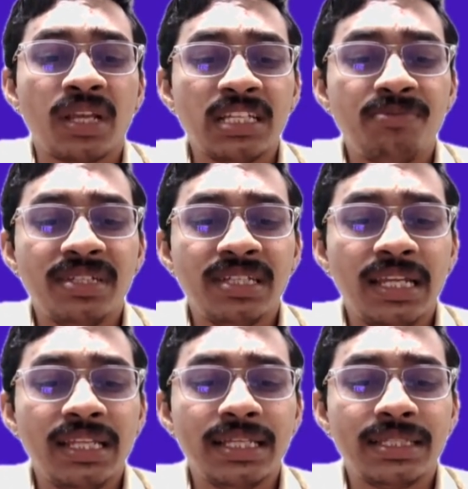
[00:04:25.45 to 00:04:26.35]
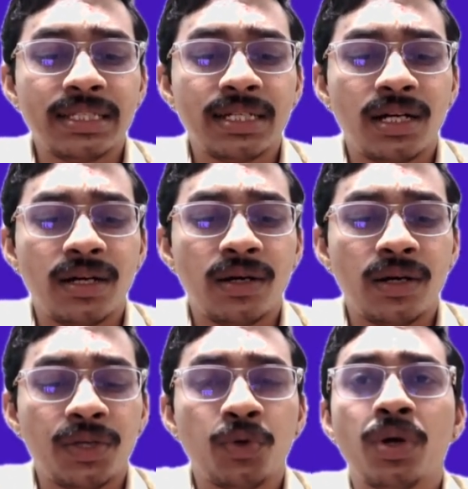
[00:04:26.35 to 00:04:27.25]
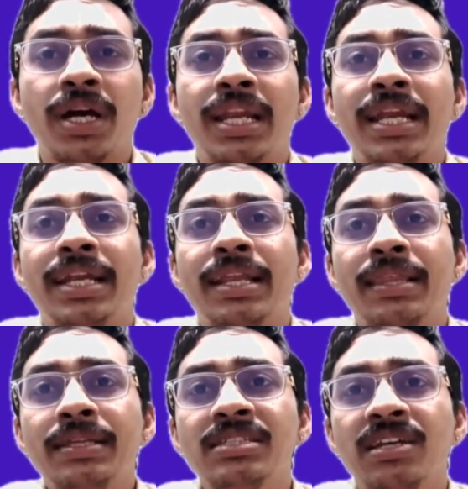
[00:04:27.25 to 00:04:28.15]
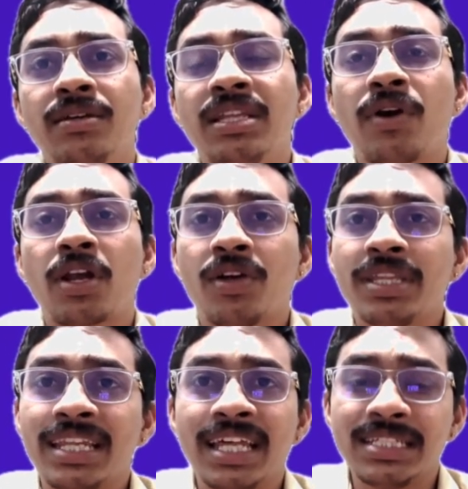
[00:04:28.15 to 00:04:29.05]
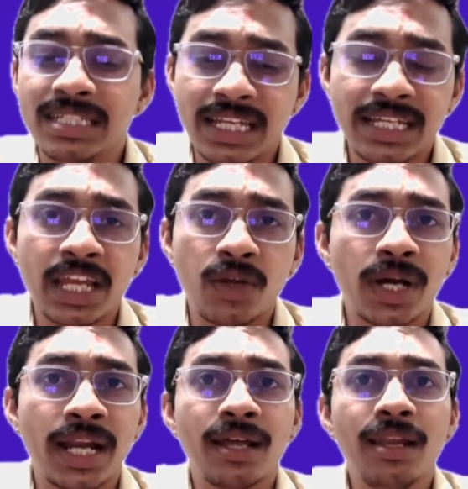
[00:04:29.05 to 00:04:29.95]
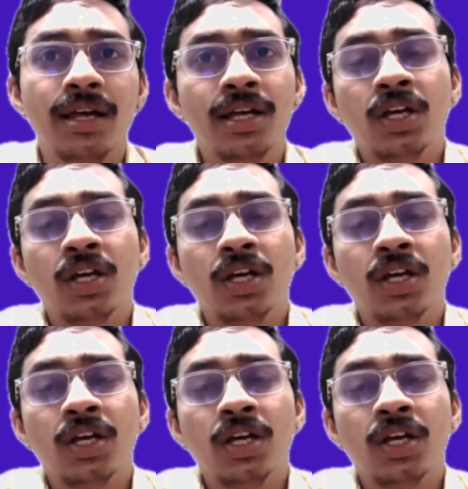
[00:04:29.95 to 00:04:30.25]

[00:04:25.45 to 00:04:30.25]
Especially this yoga related things, they work on the energy, kriya yoga and all.